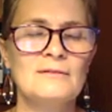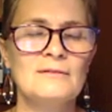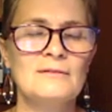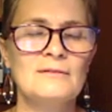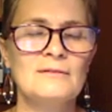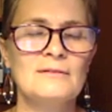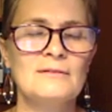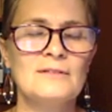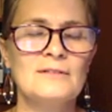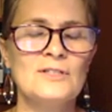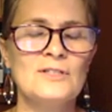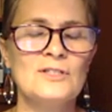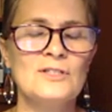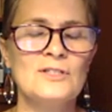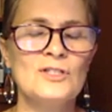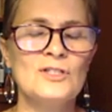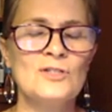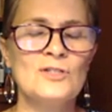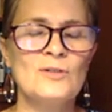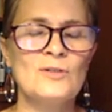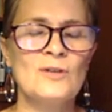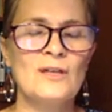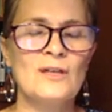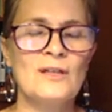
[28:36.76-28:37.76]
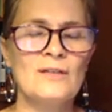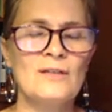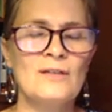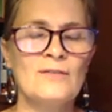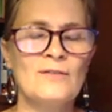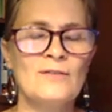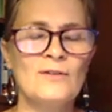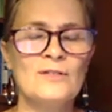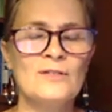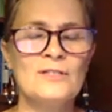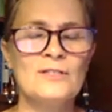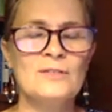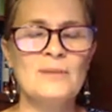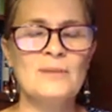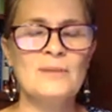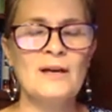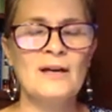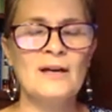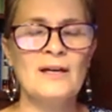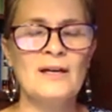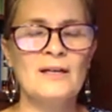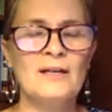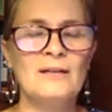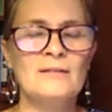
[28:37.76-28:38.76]
The strength of your
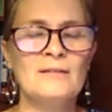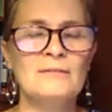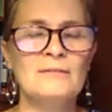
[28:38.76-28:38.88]
spine.